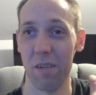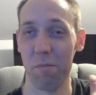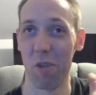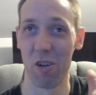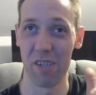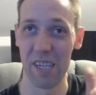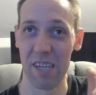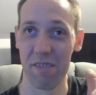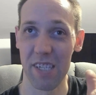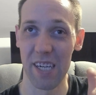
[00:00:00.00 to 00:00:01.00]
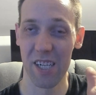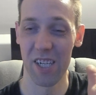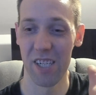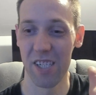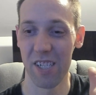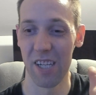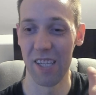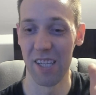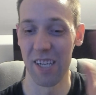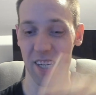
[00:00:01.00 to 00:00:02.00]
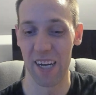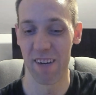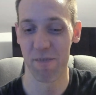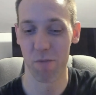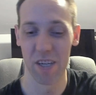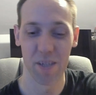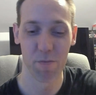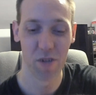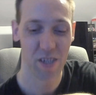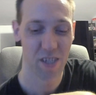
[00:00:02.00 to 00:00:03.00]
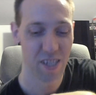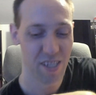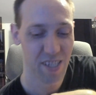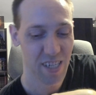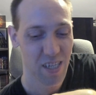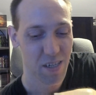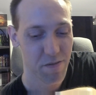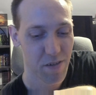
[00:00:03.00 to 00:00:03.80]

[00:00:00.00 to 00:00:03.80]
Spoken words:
markdown sections at like half price books and stuff.